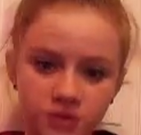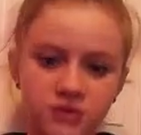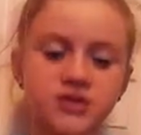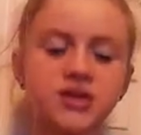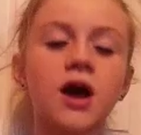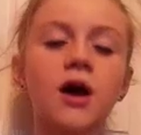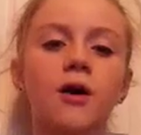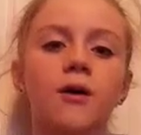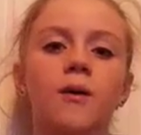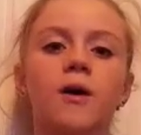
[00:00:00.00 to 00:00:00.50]

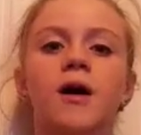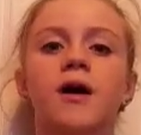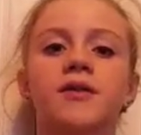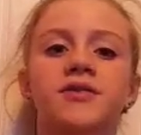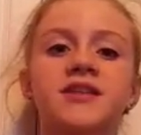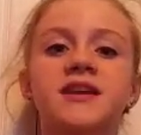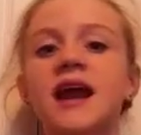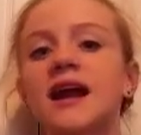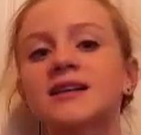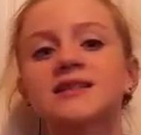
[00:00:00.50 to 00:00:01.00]
So,
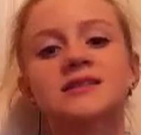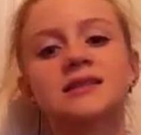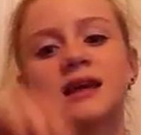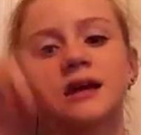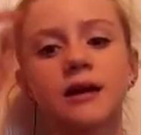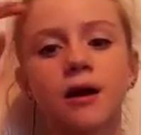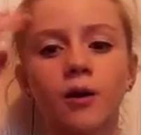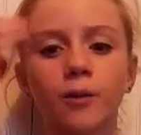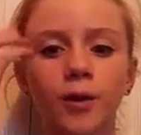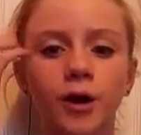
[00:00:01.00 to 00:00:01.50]
the next
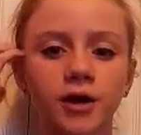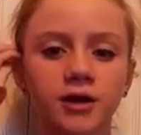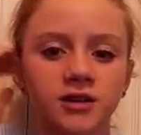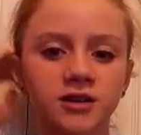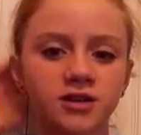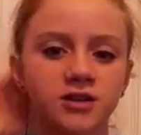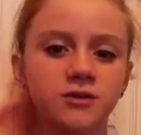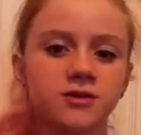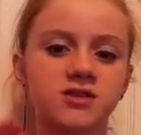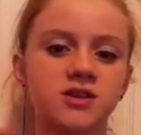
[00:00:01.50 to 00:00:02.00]
thing we're gonna
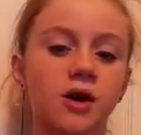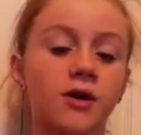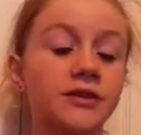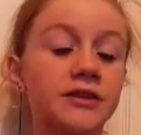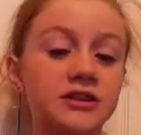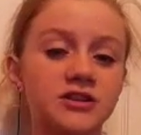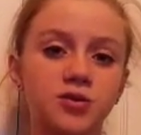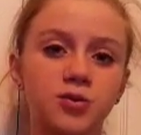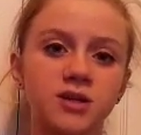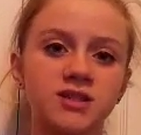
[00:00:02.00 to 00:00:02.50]
do is called
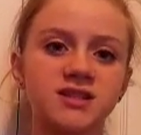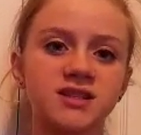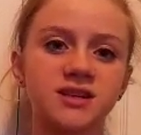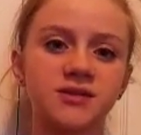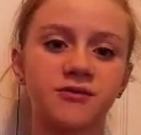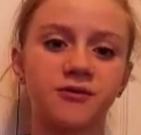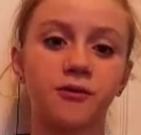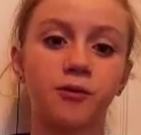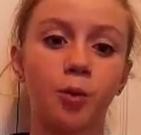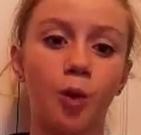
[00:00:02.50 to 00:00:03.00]
the
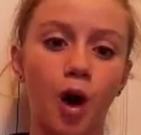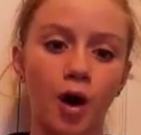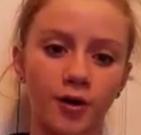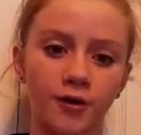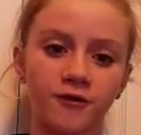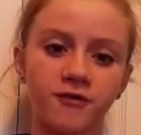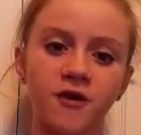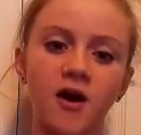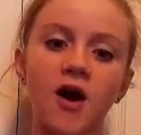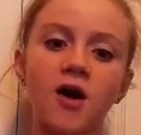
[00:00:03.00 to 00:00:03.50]
Twisted
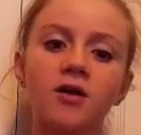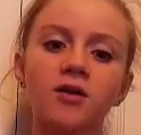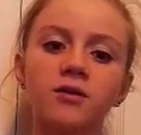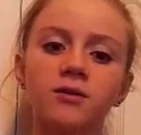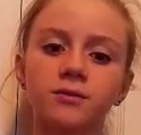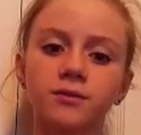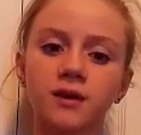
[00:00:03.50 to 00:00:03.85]
Waterfall.